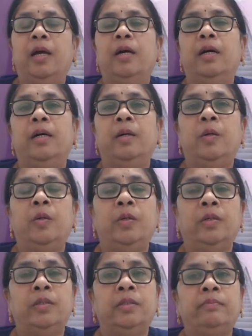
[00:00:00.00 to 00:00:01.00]

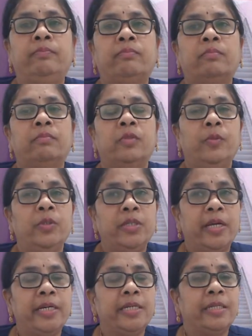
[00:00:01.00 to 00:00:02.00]

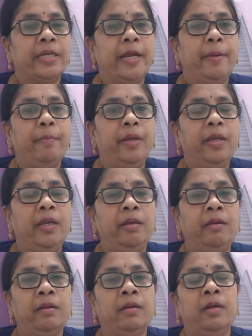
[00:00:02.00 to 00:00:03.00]
oocytes can
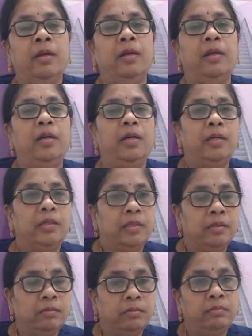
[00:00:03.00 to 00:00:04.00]
be
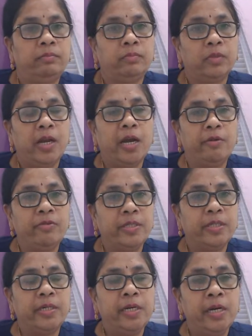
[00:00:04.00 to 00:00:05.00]

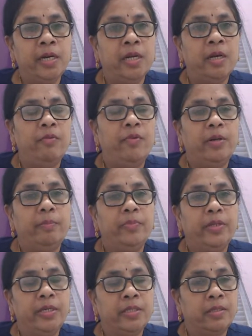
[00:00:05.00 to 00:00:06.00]
harvested from
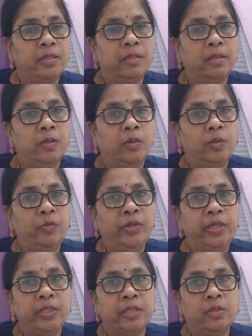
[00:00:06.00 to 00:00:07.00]
these
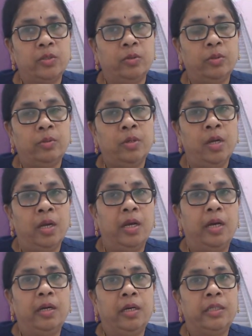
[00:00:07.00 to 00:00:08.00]
ovaries. So
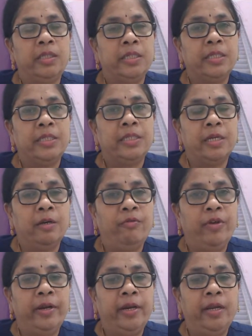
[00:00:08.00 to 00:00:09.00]
this is a
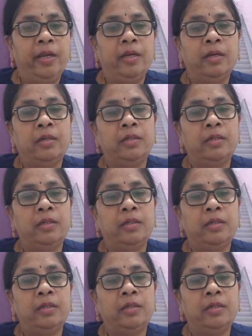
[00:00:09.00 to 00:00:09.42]
very